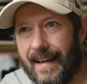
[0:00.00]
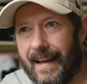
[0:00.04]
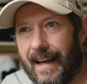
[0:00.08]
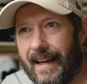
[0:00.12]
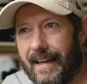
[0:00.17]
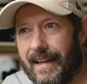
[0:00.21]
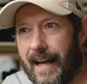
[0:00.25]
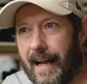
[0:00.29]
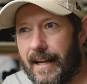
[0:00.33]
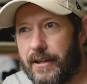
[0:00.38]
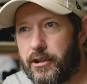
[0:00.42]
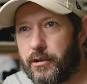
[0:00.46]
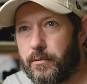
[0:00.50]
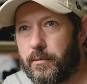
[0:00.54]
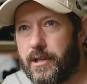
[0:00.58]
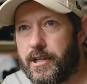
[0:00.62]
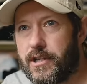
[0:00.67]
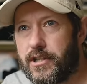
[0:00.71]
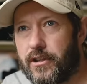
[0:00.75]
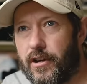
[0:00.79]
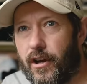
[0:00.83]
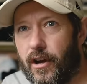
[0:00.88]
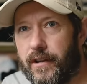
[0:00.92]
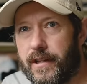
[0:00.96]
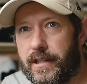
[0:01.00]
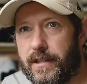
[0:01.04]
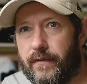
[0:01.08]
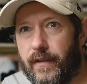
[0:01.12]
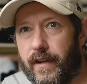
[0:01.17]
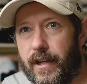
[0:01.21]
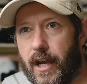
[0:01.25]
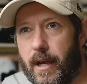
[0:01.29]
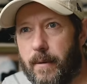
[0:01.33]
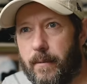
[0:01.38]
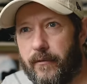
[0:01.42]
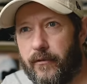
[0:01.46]
And I just wanted to start this
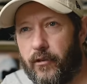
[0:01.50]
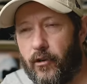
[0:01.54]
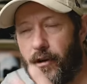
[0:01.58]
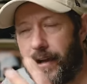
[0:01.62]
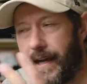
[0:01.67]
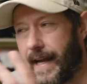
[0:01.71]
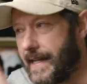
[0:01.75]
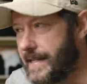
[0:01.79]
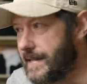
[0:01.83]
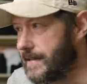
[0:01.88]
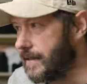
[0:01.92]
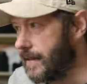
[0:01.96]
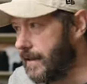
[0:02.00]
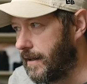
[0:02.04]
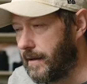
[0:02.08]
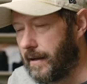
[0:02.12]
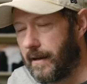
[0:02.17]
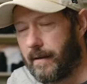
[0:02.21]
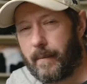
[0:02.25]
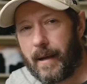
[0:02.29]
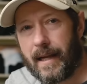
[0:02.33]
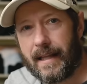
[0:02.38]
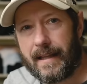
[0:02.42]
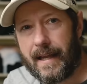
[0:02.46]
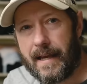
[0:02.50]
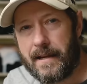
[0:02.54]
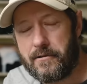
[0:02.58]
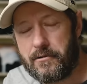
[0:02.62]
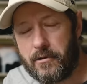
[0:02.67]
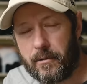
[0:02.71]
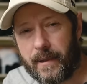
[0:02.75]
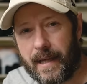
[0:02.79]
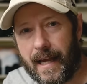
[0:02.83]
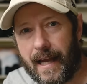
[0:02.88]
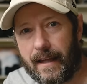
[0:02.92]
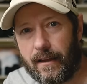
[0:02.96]
video before I get into my
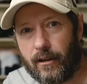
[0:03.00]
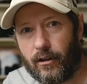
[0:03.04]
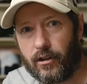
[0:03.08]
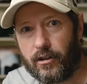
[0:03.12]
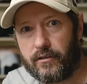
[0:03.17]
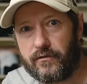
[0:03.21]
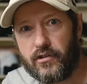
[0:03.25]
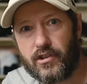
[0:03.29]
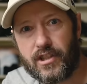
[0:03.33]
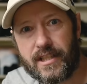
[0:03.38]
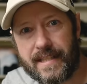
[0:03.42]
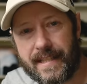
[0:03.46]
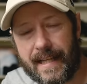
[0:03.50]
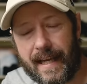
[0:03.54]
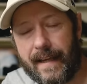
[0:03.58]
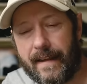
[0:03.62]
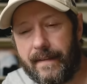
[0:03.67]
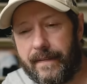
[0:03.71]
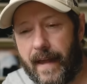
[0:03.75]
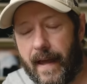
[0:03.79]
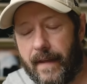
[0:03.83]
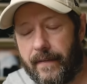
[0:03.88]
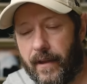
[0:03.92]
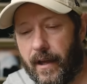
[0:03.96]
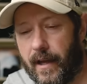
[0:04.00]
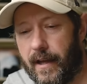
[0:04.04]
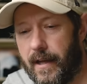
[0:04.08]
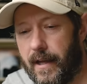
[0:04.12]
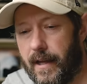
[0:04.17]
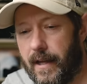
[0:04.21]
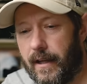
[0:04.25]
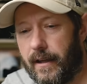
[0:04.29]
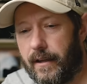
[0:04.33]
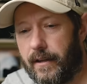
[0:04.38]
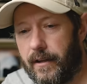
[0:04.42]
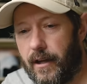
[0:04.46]
Lightroom catalog I'm just saying that, that,
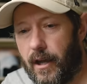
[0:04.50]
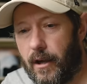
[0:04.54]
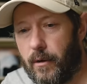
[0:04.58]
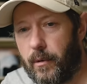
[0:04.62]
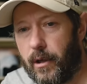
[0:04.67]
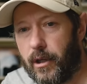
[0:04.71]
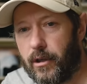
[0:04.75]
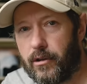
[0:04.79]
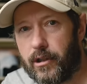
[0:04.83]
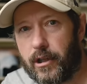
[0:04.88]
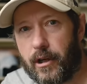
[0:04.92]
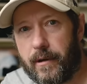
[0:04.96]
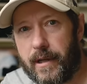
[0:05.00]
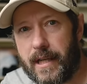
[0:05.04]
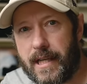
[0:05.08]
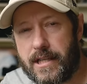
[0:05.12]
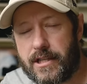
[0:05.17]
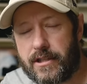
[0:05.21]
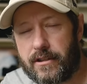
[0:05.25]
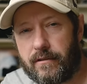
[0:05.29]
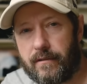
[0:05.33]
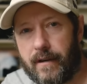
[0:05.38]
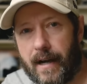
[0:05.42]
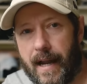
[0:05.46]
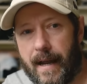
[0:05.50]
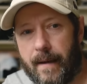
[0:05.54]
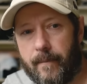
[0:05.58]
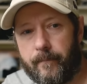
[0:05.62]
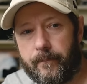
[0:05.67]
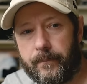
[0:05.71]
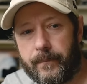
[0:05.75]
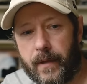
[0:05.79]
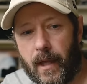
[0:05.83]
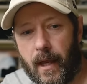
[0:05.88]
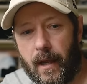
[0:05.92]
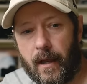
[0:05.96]
you know, we all go on
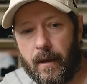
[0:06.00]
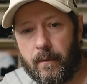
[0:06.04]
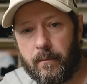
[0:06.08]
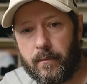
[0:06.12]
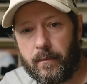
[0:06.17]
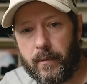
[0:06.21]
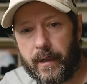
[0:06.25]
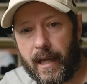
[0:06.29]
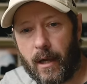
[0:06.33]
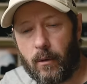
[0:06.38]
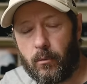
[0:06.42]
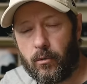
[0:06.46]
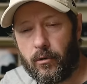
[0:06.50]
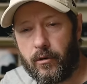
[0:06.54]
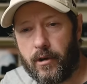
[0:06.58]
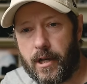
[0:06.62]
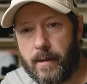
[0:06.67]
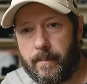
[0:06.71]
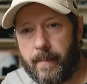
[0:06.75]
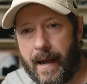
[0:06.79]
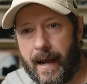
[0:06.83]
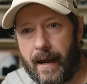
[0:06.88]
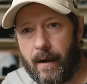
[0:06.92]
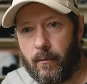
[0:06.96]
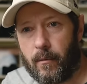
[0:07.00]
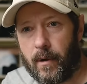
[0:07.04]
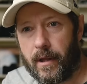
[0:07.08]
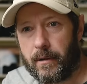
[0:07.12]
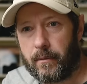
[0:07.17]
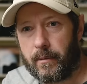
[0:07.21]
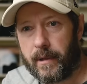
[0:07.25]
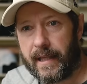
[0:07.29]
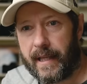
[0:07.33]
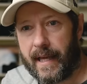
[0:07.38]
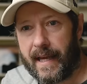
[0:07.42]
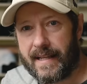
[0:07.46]
Instagram, um, we get worried about
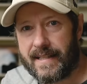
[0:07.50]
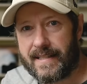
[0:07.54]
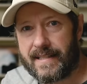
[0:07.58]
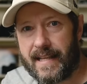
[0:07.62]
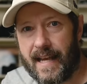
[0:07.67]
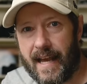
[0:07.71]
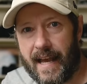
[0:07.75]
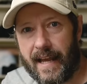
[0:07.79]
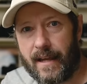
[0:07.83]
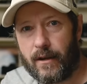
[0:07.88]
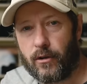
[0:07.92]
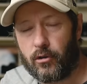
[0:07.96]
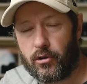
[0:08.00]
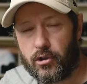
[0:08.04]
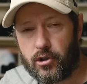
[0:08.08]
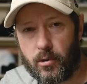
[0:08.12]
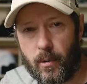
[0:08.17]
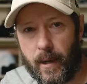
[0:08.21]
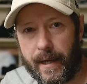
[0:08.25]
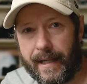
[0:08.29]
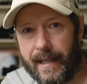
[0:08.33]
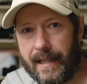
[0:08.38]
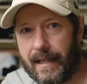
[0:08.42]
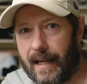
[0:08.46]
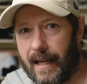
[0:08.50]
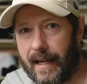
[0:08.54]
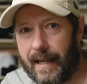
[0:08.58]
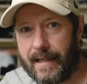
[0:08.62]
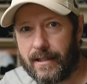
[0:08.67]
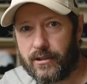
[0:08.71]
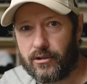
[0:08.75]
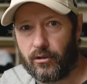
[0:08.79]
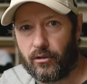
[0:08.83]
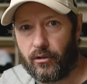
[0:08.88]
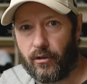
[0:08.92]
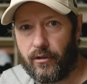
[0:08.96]
whether we get 10 or 20
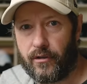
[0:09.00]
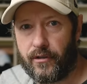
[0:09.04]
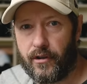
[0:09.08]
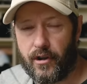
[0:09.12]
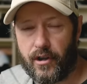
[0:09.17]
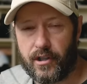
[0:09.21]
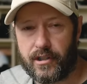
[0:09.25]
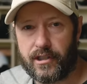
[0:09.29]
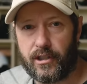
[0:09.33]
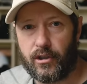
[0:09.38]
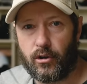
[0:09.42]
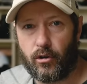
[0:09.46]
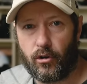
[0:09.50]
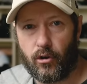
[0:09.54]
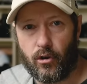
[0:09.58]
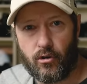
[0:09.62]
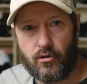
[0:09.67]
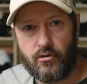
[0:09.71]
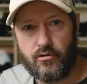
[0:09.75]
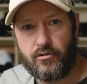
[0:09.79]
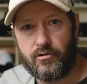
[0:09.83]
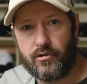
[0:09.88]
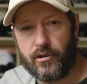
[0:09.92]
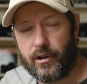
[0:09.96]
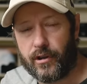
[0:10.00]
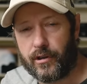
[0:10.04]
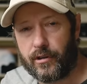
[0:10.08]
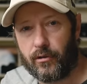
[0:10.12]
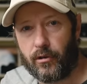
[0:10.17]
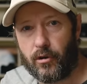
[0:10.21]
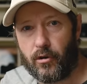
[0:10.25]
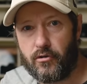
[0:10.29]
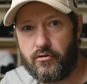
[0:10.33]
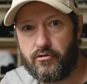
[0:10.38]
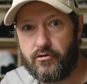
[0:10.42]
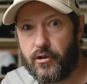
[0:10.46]
likes or 30 or 100
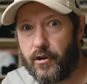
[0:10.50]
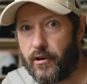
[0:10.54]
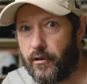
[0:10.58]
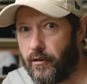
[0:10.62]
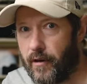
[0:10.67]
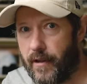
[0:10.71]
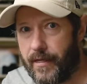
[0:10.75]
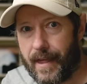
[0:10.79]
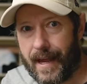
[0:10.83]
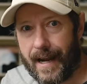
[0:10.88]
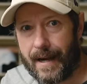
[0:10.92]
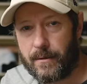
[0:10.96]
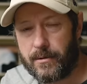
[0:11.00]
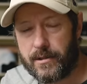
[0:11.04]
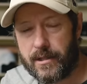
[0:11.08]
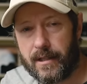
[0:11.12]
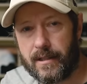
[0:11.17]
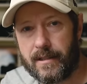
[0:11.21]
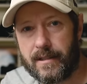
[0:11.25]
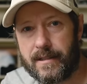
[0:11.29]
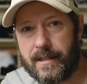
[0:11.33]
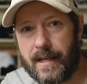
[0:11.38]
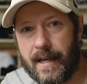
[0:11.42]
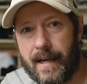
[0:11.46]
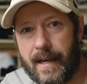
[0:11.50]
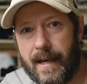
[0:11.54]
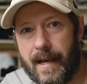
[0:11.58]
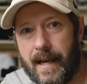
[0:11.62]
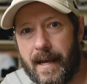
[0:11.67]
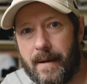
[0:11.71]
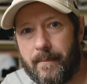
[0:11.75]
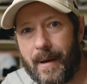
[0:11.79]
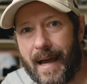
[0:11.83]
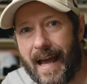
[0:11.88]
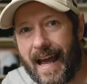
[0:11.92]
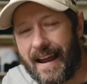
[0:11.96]
or 100 or 1,000,
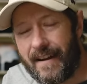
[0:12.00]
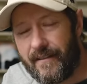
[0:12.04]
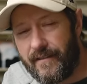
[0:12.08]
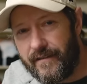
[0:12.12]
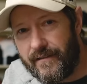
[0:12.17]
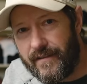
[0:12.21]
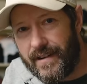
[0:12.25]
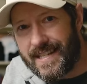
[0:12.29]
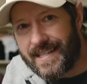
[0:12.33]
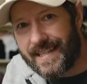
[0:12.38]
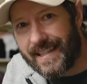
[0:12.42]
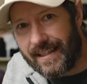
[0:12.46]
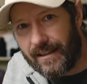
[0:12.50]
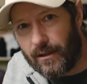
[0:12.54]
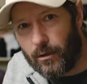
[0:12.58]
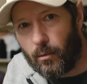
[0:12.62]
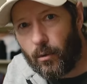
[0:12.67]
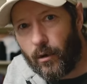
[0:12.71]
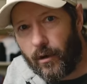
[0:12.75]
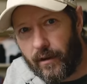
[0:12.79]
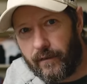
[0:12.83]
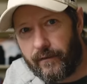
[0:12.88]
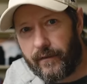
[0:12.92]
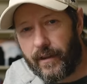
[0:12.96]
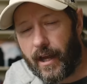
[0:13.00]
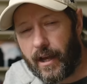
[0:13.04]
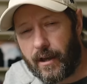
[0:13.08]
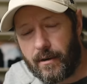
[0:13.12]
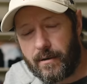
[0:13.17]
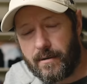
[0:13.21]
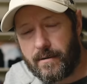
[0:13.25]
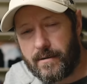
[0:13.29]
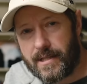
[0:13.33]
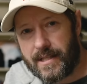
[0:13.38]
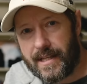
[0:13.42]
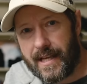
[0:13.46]
but every single one of
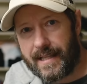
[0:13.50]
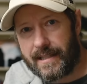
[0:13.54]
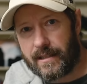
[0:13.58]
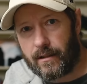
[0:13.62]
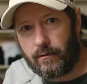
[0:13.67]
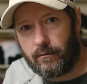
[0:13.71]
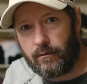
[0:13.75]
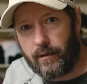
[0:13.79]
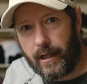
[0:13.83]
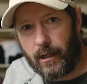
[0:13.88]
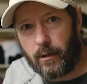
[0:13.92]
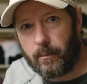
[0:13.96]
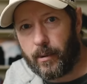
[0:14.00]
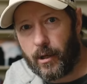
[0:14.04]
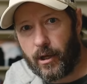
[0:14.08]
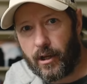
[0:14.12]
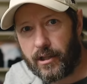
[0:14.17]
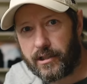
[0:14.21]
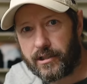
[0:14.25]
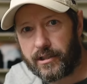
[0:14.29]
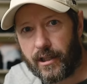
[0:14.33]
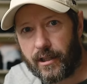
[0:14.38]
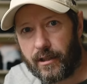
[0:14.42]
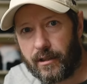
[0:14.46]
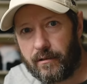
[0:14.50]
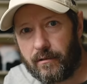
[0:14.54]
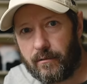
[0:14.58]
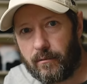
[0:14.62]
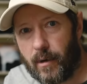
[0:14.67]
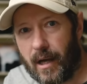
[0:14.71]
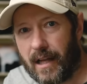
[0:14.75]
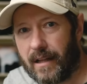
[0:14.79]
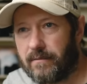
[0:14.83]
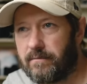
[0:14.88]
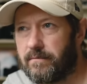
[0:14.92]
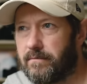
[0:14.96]
those is a real person.
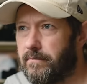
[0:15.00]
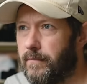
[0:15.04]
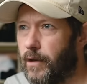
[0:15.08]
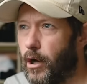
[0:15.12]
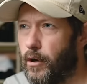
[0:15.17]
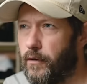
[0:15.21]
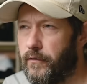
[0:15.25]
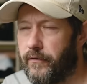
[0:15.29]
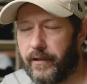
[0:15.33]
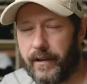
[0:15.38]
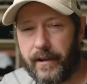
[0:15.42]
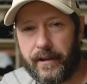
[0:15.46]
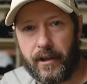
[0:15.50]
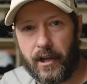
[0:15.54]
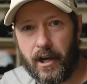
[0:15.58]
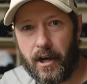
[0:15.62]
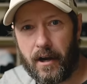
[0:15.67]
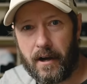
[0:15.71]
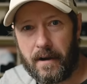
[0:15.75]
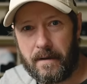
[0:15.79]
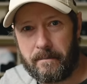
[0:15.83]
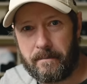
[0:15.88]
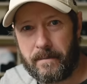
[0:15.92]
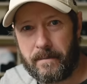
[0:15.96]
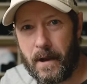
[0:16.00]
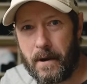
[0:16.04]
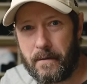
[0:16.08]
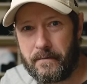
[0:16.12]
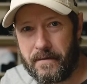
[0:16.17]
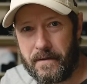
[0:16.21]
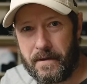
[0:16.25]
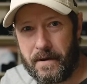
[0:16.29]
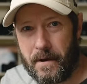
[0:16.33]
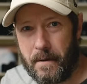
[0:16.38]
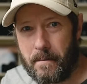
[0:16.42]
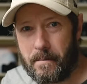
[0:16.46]
Well, Hopefully they are.
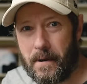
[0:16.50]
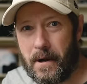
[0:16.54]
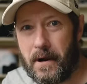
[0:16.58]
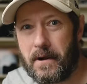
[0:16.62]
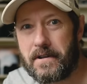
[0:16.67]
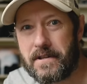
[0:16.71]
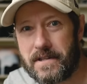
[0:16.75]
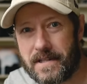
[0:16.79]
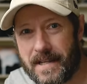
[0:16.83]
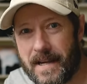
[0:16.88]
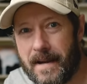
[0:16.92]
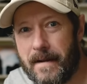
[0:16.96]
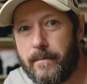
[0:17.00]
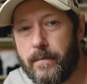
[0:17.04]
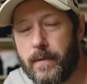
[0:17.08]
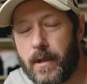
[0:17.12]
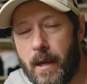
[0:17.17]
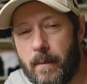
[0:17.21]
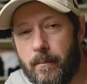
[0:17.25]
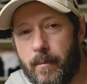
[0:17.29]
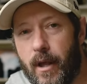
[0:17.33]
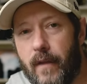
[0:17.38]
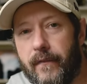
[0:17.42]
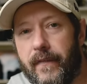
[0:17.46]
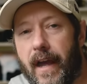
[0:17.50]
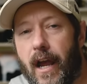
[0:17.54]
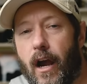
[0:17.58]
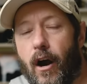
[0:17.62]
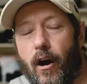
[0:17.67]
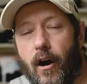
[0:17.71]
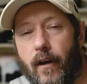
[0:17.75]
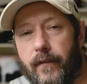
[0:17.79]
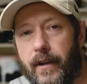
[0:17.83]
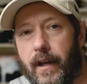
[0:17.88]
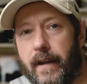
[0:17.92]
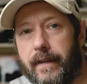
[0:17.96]
Hopefully not bots, but they
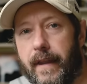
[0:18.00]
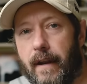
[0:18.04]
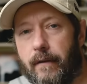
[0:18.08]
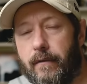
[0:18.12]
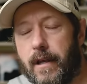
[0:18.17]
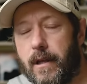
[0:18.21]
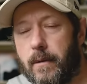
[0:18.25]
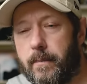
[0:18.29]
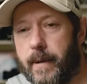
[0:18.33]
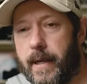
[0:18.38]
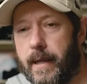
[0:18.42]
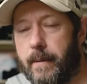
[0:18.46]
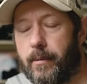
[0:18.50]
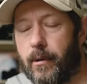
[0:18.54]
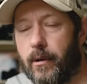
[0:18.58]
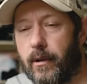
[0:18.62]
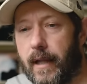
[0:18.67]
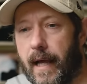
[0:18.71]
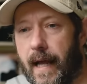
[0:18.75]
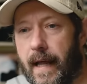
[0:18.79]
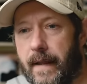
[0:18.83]
are. They're, they're real people,